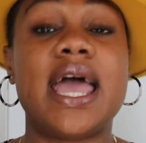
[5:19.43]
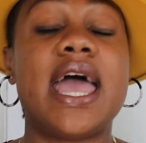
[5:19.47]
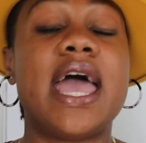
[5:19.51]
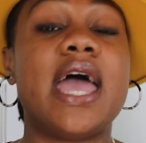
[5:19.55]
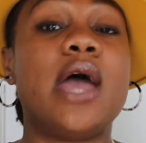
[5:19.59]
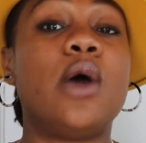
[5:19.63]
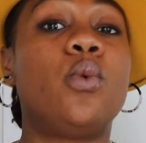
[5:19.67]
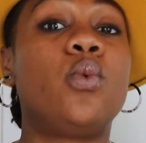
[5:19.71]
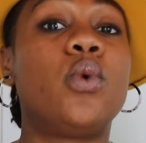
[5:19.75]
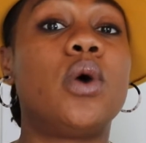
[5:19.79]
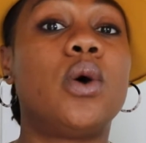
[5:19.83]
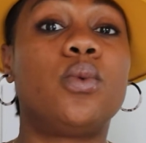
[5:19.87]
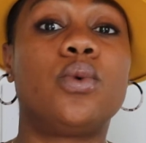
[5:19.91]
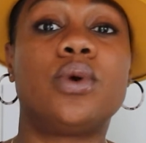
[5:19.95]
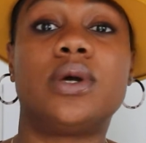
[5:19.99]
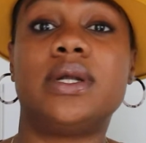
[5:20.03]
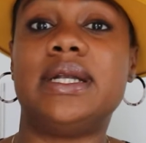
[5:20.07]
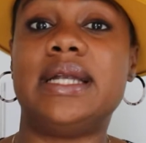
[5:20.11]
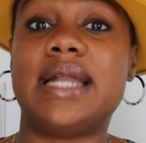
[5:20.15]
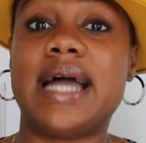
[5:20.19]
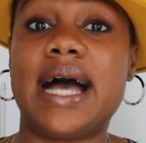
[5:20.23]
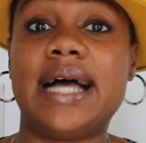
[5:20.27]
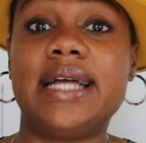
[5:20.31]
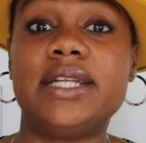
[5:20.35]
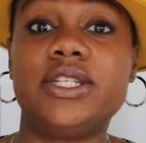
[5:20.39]
And what we're
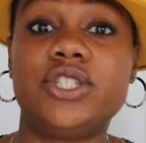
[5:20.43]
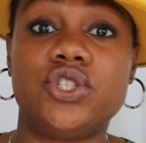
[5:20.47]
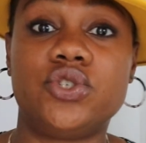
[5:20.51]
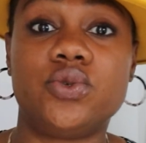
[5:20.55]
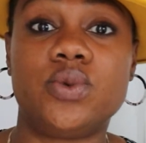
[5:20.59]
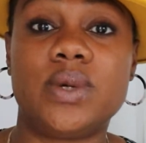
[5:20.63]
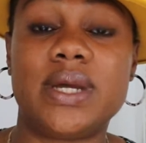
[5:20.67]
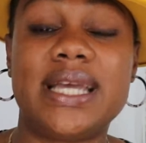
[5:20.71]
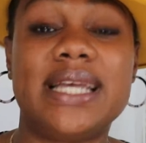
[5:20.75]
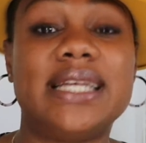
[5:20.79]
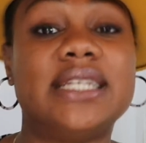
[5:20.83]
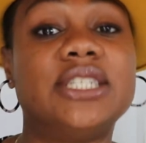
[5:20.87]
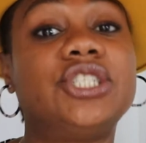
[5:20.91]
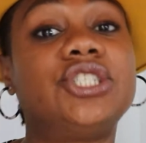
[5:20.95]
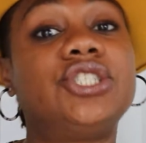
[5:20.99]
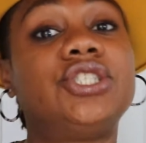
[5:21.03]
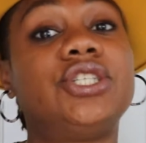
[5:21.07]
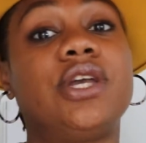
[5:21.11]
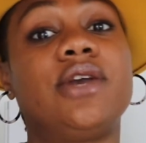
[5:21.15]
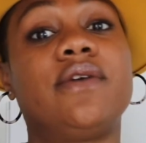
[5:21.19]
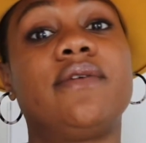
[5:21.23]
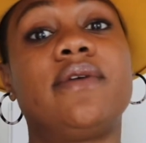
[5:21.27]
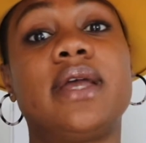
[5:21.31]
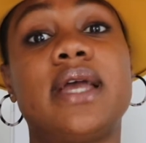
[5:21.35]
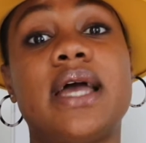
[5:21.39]
not doing is
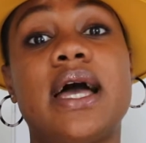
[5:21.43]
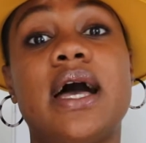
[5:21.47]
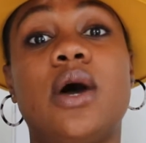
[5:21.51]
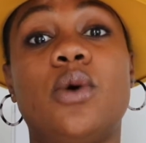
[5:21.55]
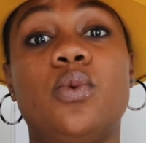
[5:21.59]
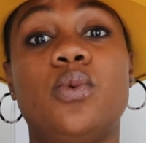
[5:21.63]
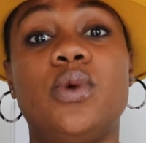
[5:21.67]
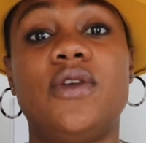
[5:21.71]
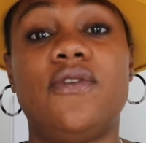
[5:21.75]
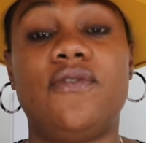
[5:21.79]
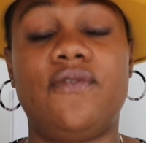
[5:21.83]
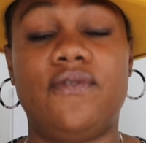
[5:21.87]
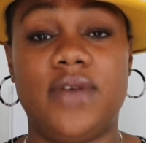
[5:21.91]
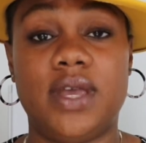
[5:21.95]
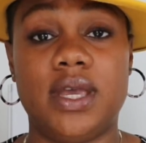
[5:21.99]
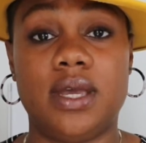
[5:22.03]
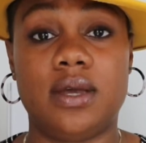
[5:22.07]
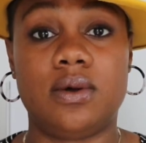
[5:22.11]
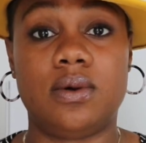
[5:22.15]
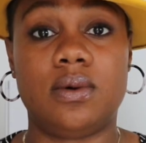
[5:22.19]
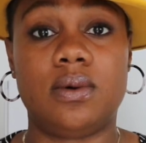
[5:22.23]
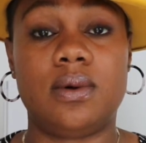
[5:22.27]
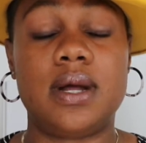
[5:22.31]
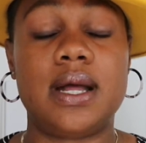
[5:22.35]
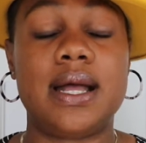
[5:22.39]
sharing how we
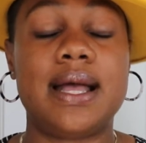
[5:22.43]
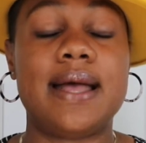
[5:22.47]
feel.